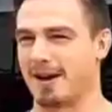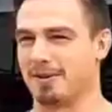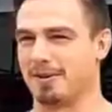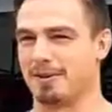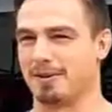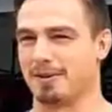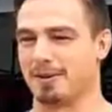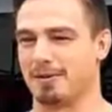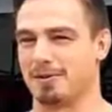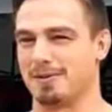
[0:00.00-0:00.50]

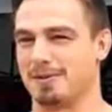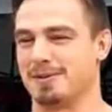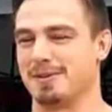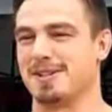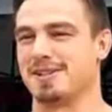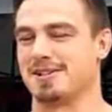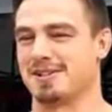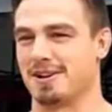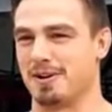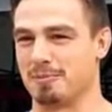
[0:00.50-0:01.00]
Not along with
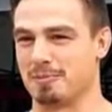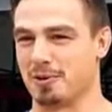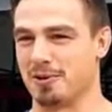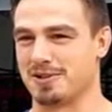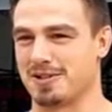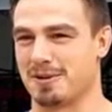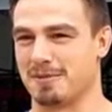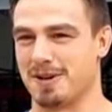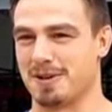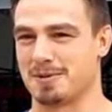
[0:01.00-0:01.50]
these young
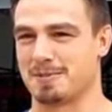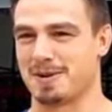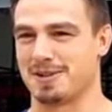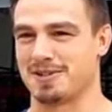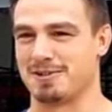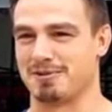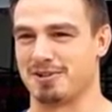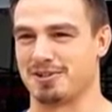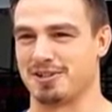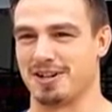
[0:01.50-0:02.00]
boys coming in,
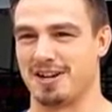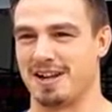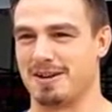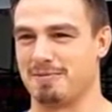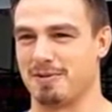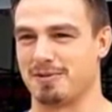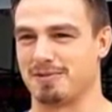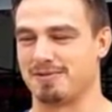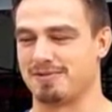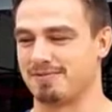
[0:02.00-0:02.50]
especially Richard
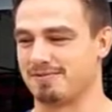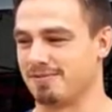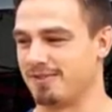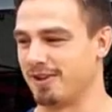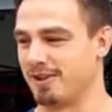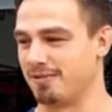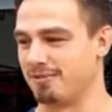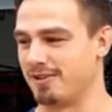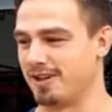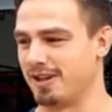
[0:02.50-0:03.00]
Lane, both
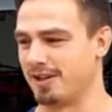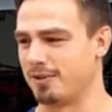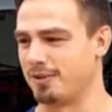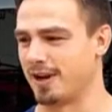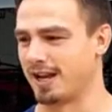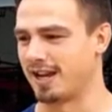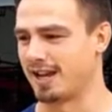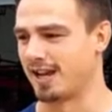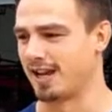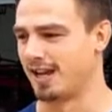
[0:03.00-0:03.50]
really
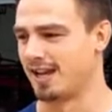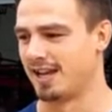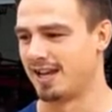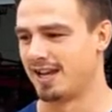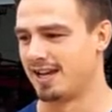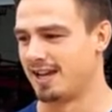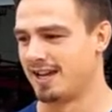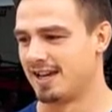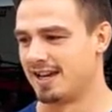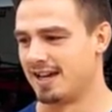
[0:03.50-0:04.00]
quick.
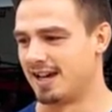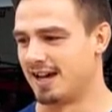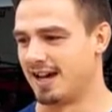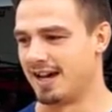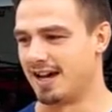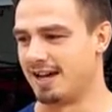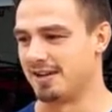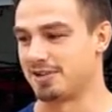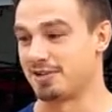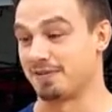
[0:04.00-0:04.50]

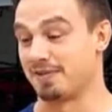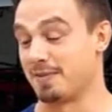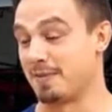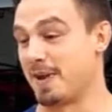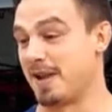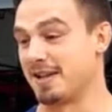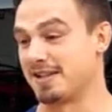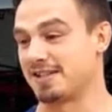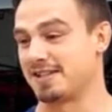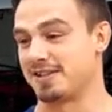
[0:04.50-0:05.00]
So for
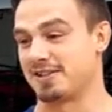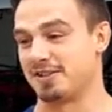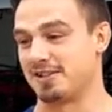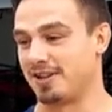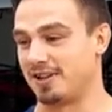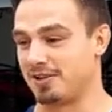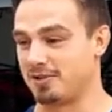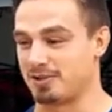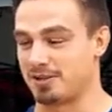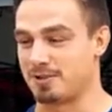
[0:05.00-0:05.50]
me, it's
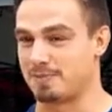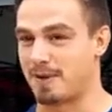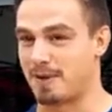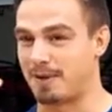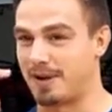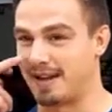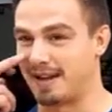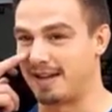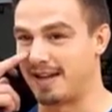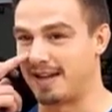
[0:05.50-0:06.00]
just
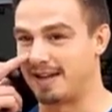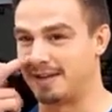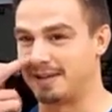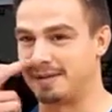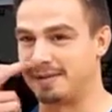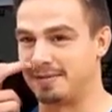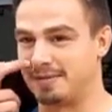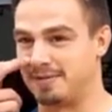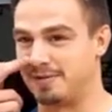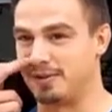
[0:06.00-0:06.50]
about getting that
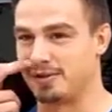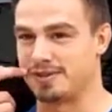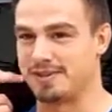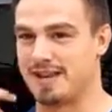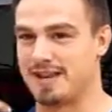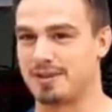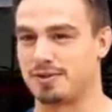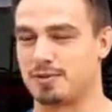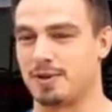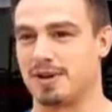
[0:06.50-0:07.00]
first
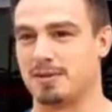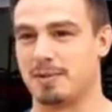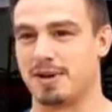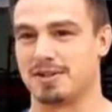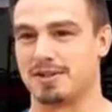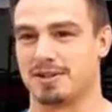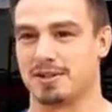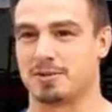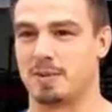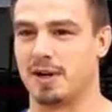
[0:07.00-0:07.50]
10-20
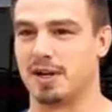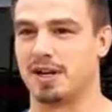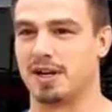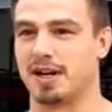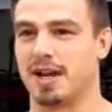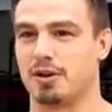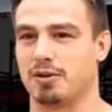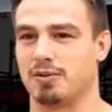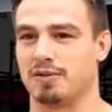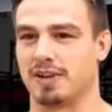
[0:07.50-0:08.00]
metres of speed and
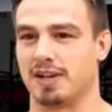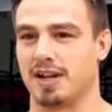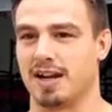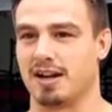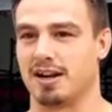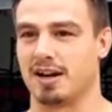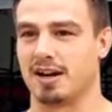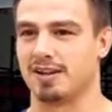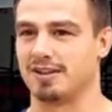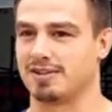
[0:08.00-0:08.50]
getting
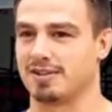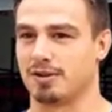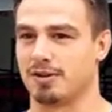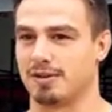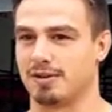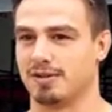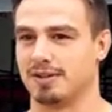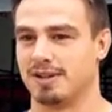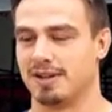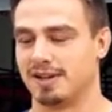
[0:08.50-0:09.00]
gain line. So
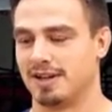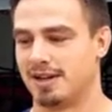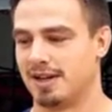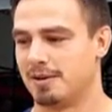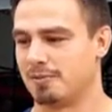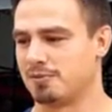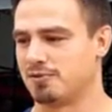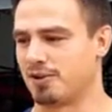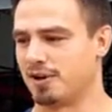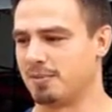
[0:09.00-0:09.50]

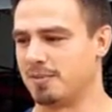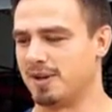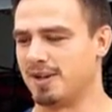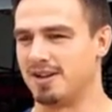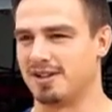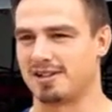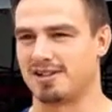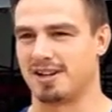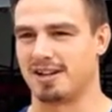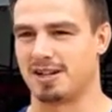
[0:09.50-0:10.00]
I'm trying to
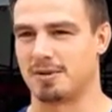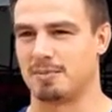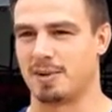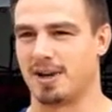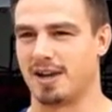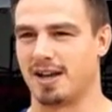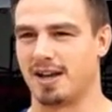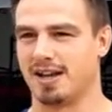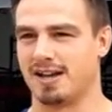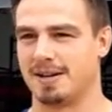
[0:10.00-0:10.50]
be slightly
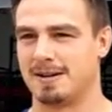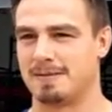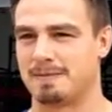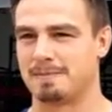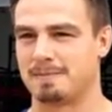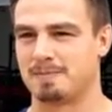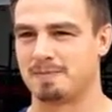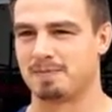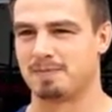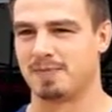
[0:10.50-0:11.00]
bigger
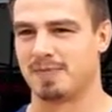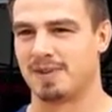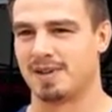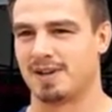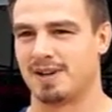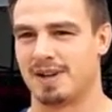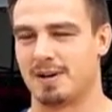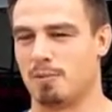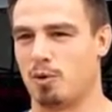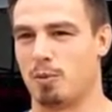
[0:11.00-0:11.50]

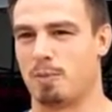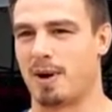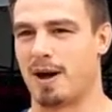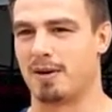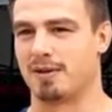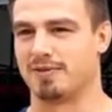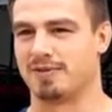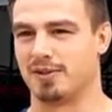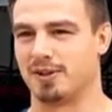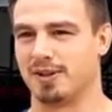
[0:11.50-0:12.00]
and more
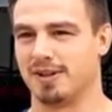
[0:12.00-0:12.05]
powerful.